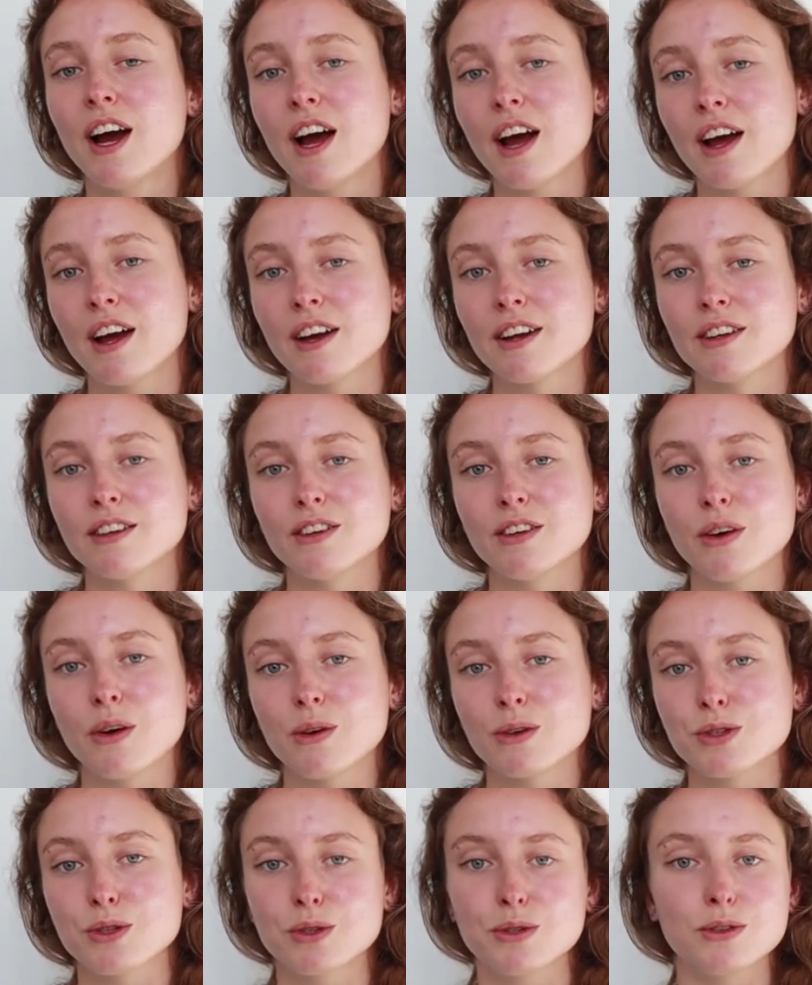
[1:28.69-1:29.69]
and
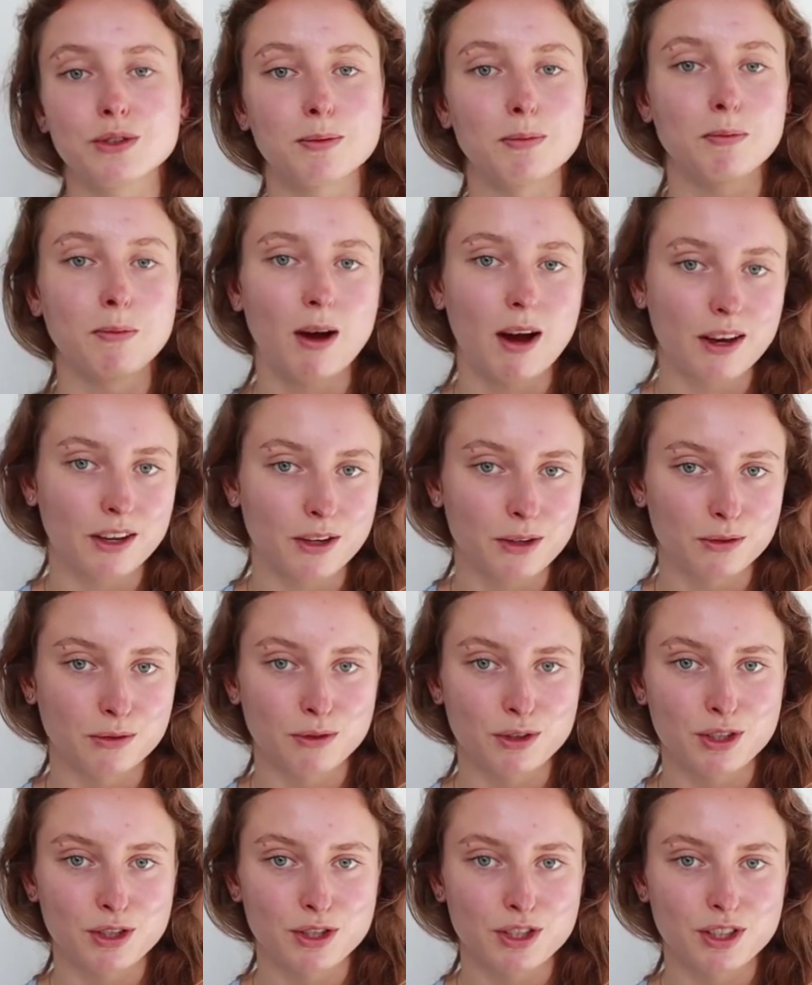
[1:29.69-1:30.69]
also the bio
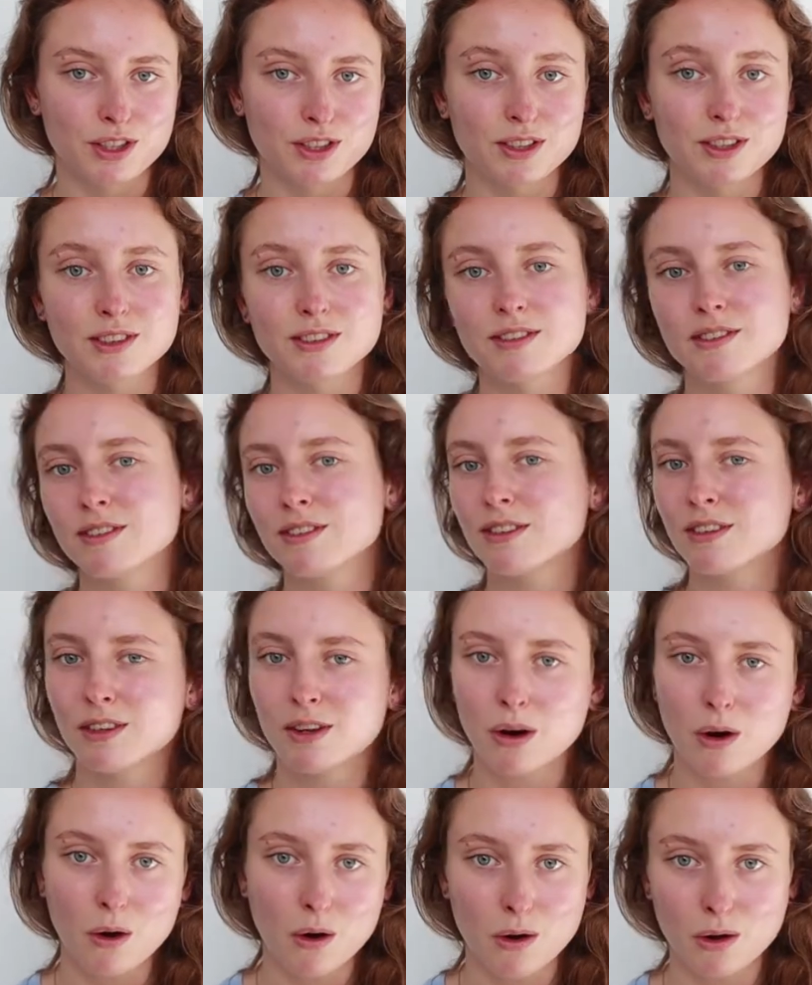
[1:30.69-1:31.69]
version,
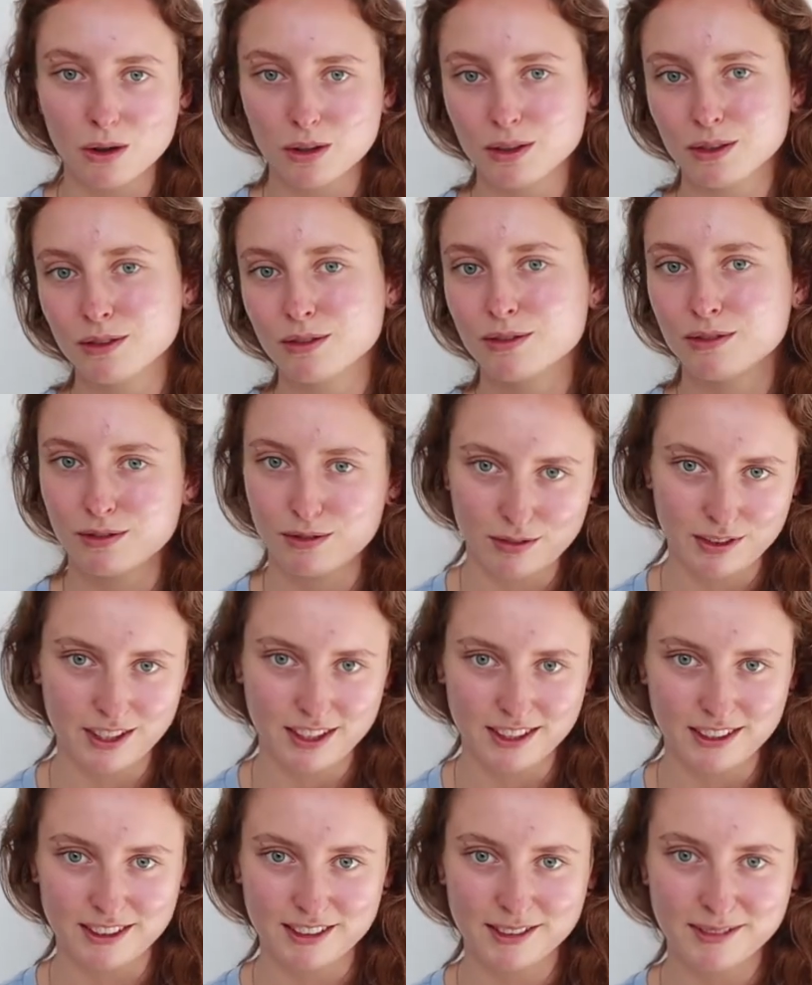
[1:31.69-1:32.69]
all
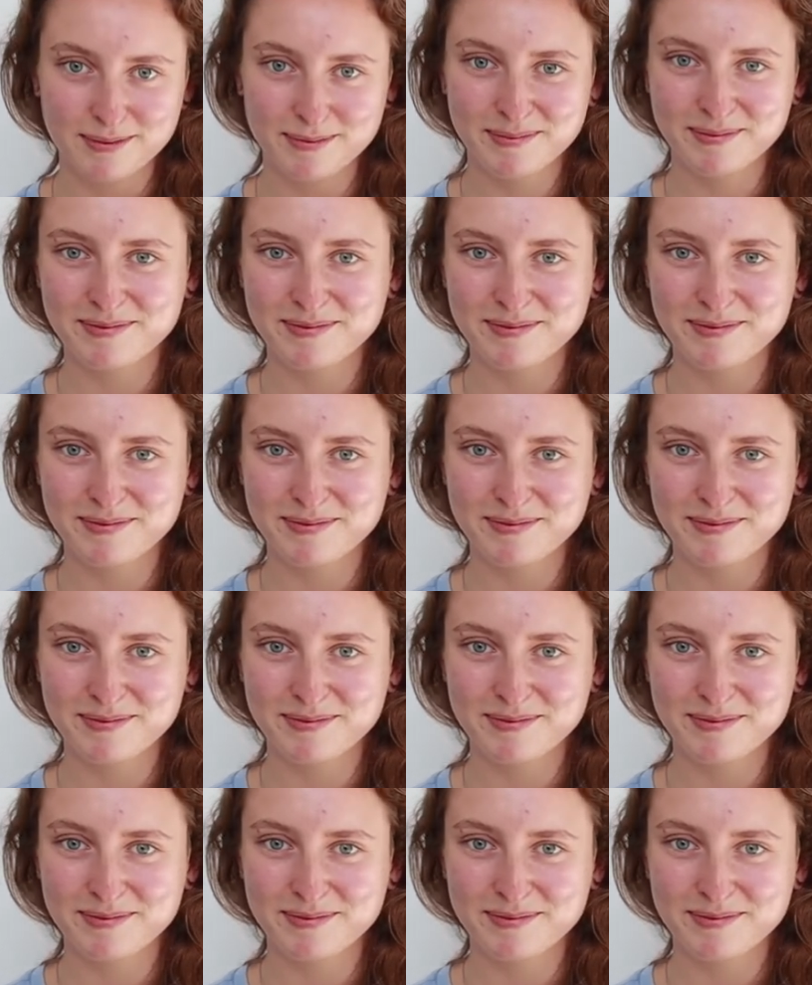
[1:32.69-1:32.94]
vegan.